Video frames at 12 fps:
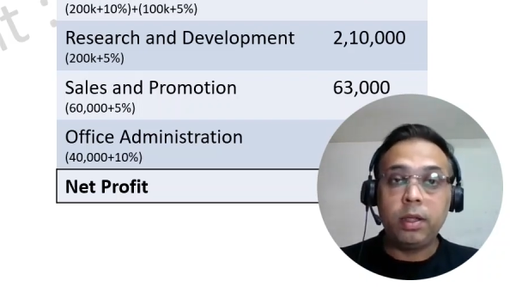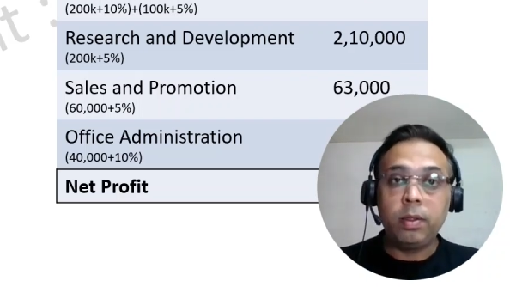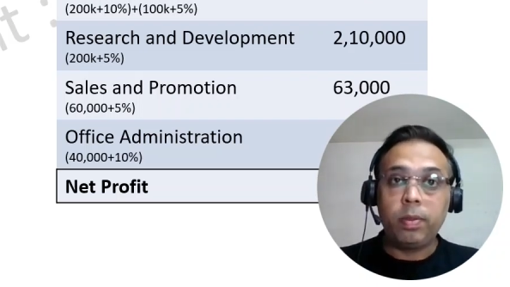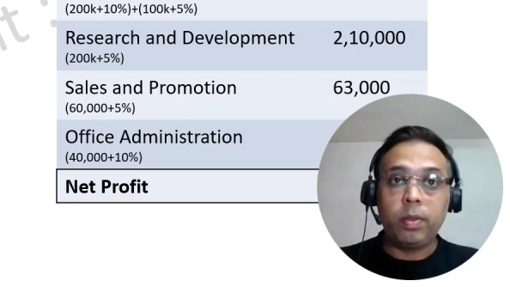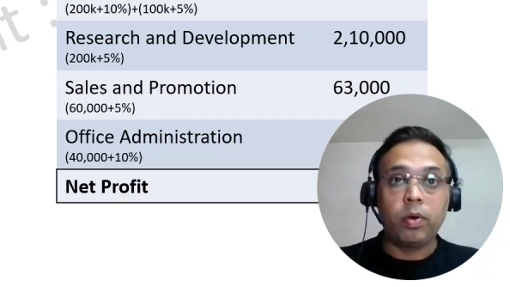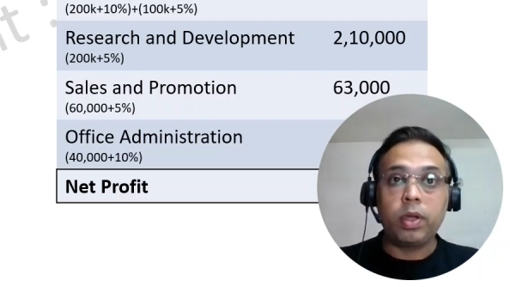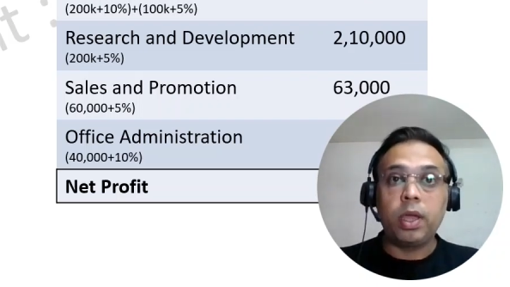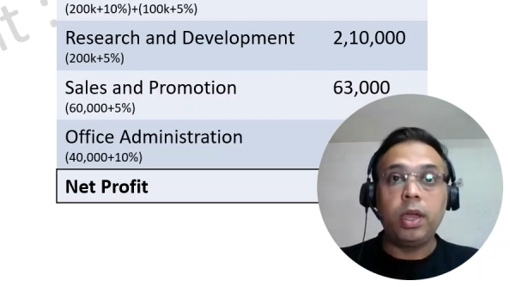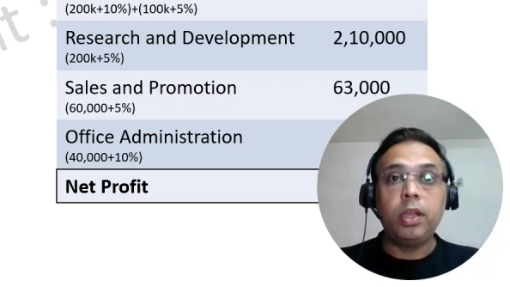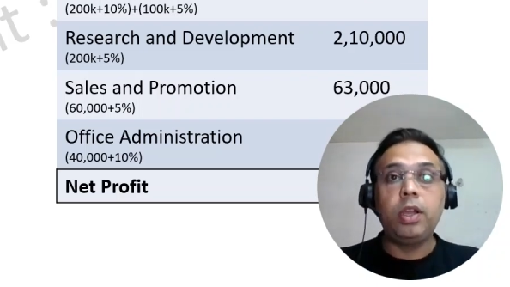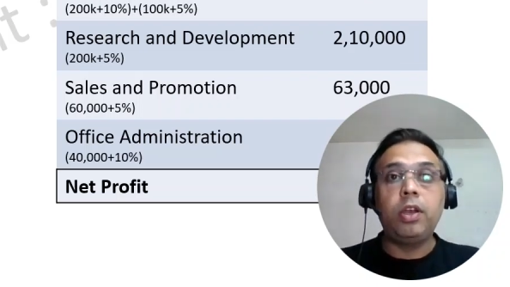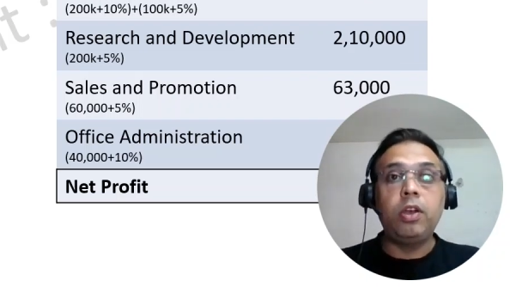Okay,
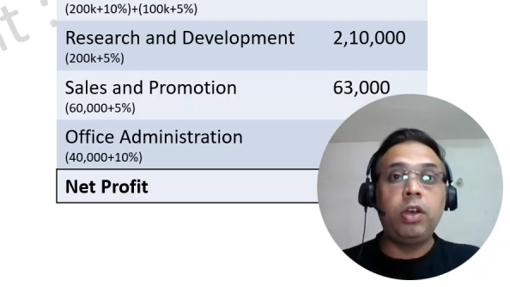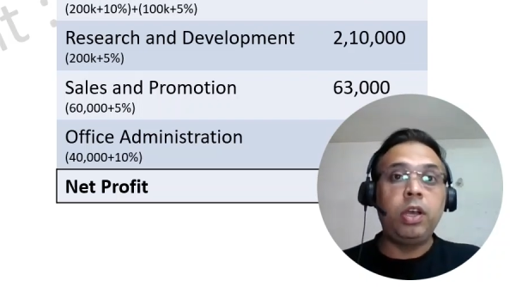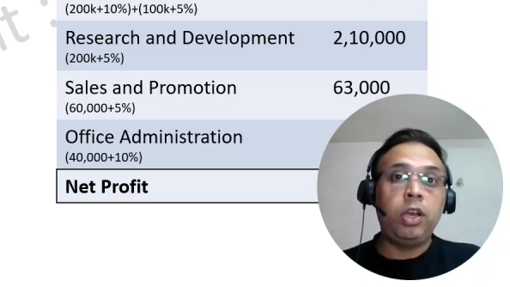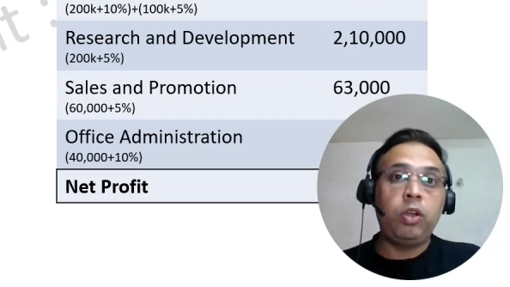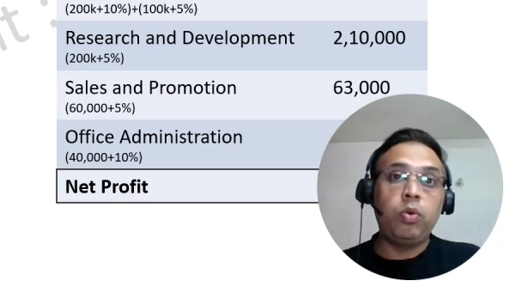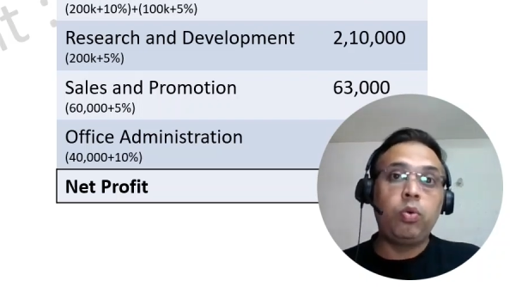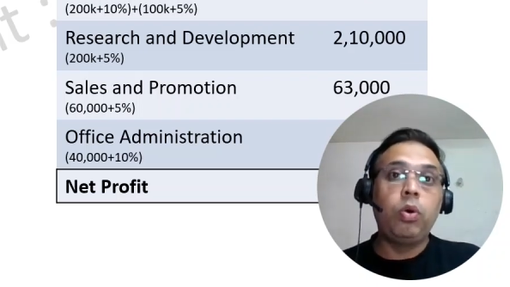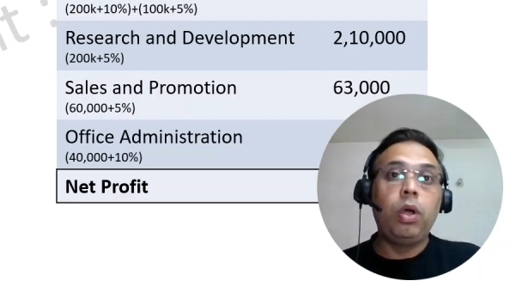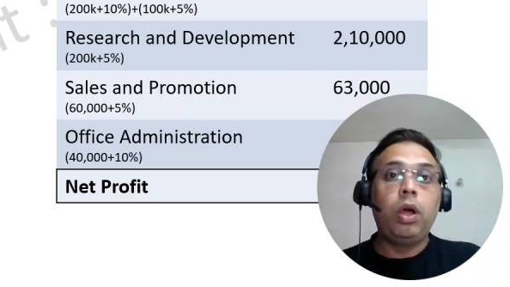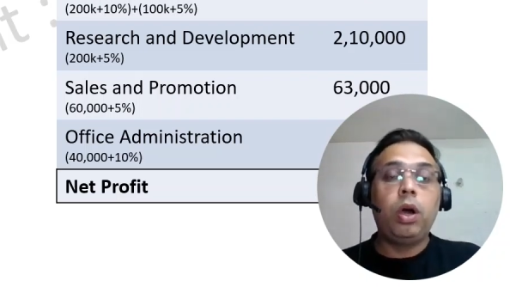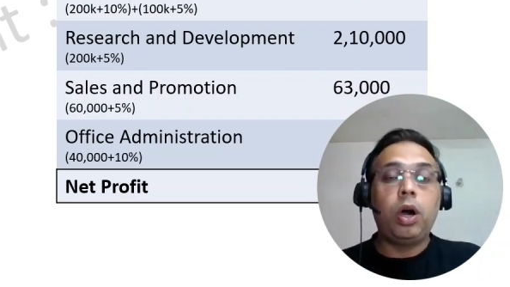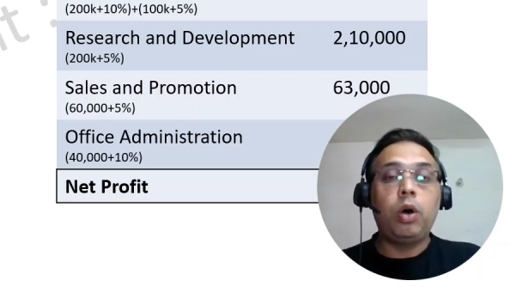you didn't knew
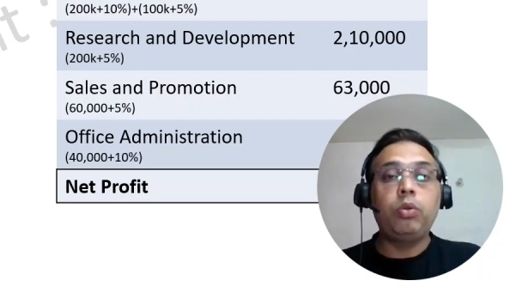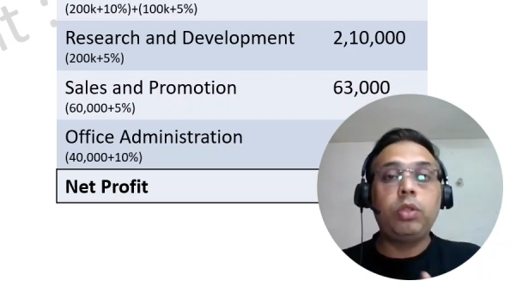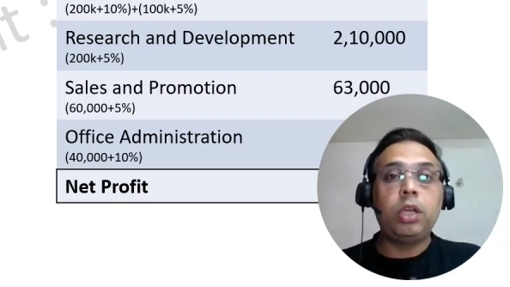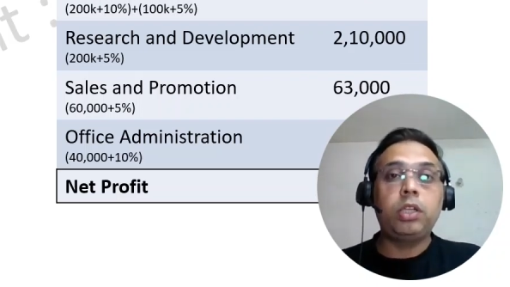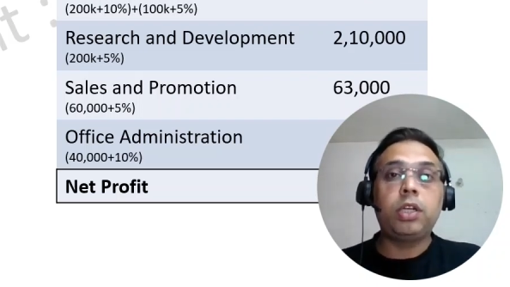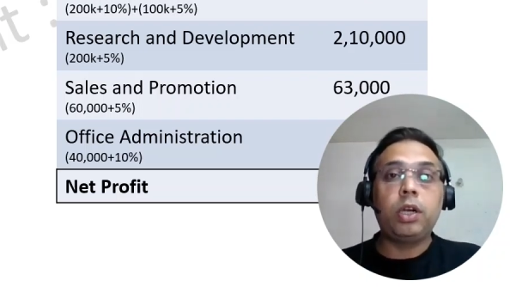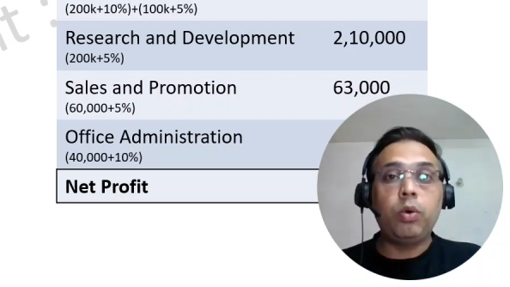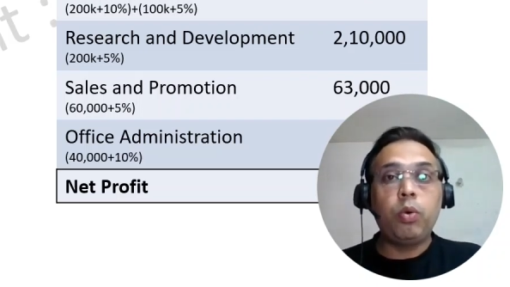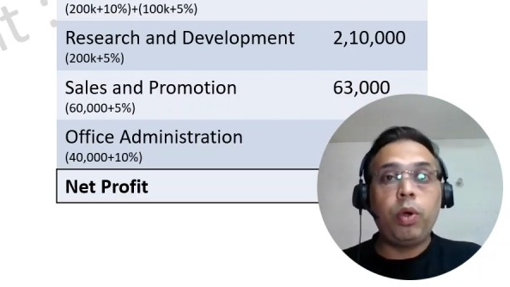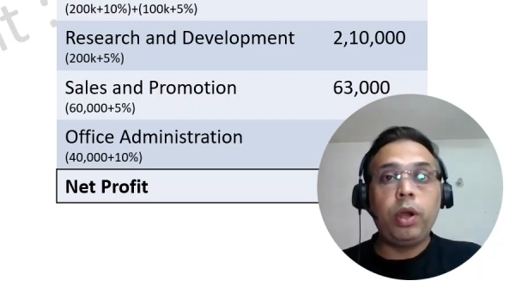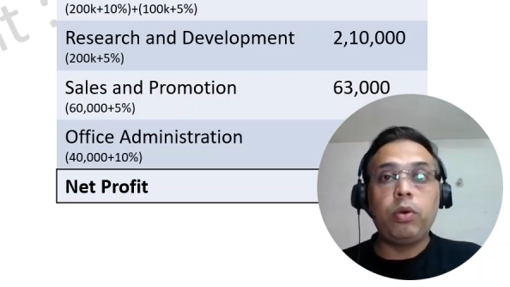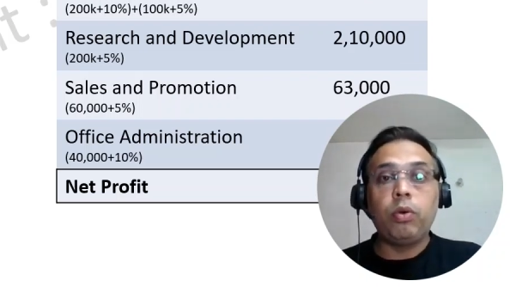how things are
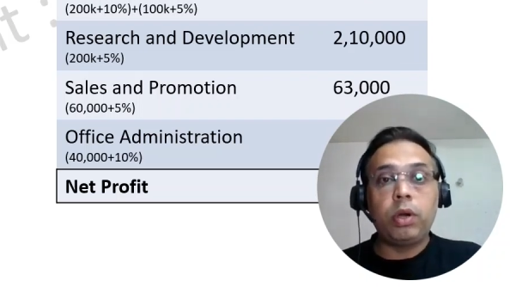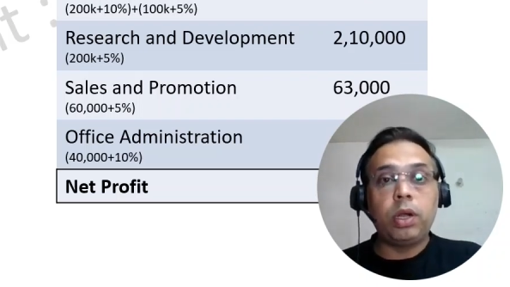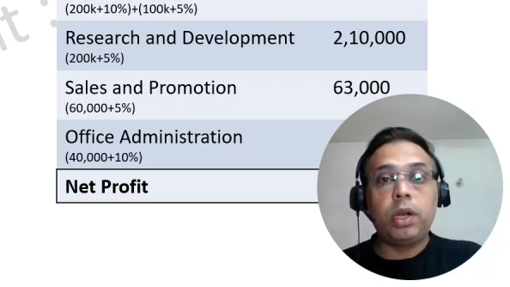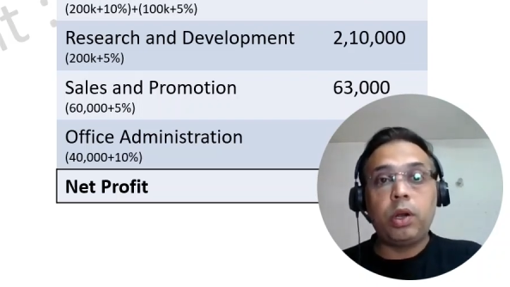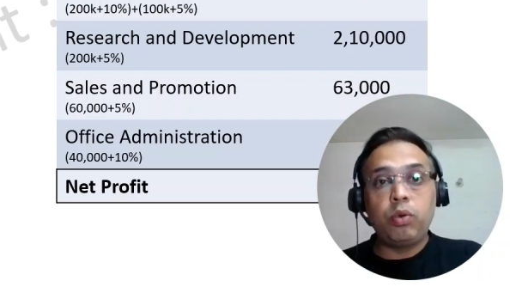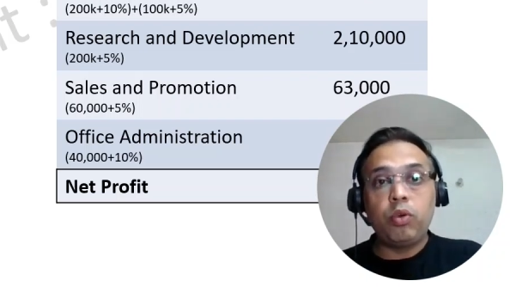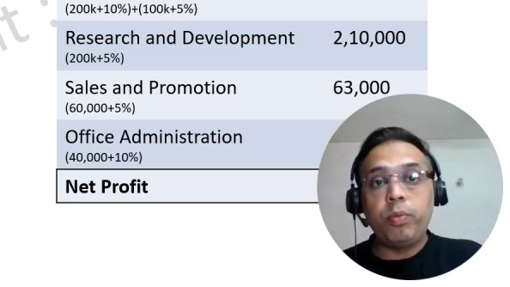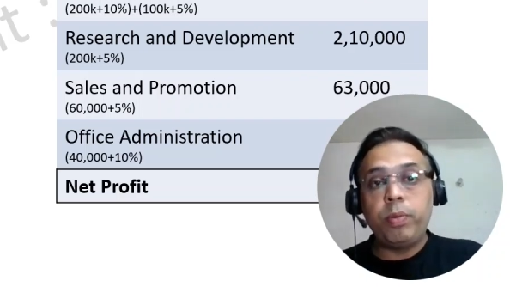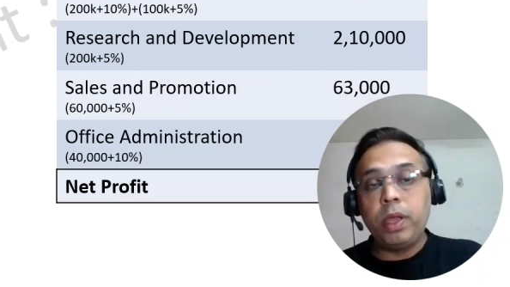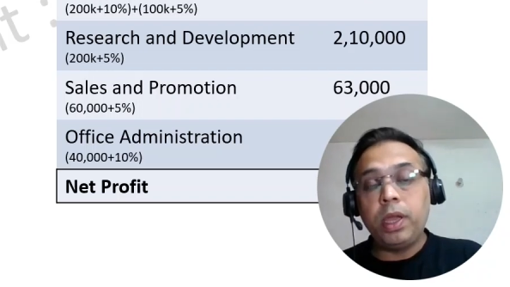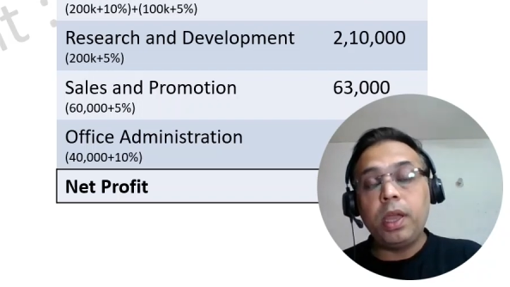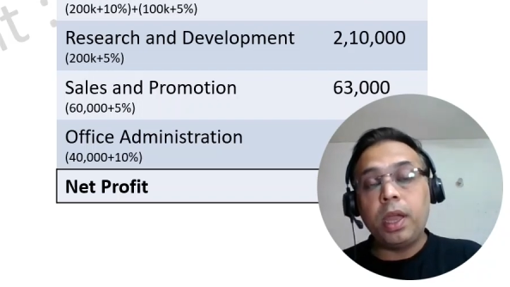going to turn out to
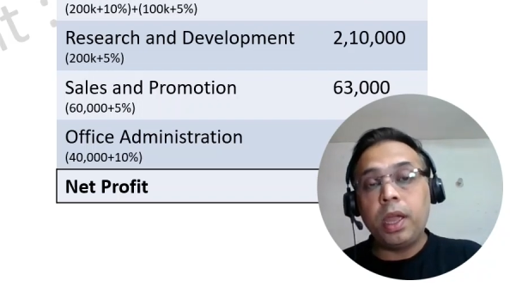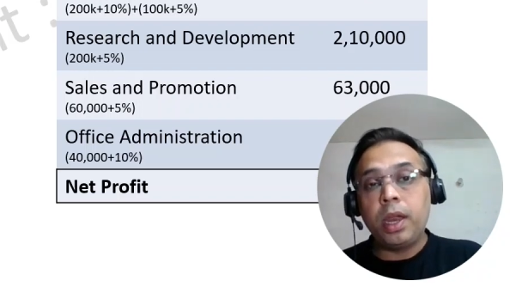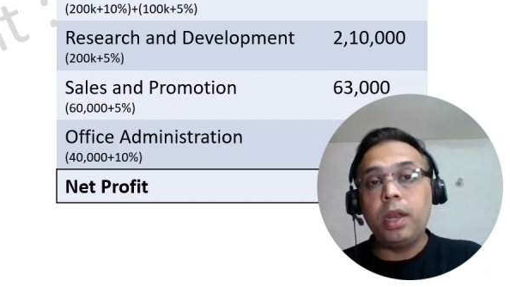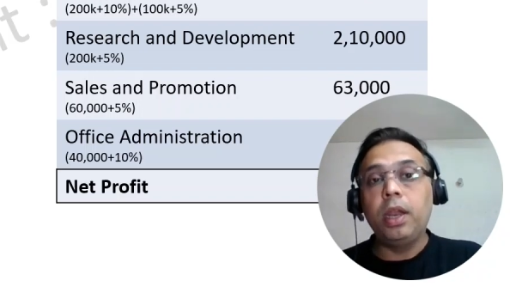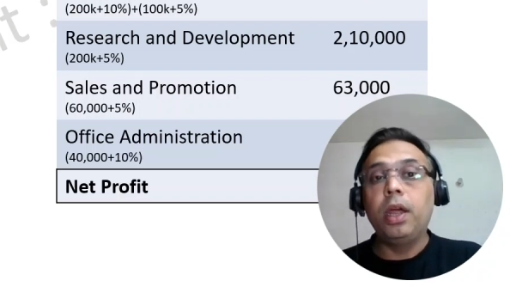be in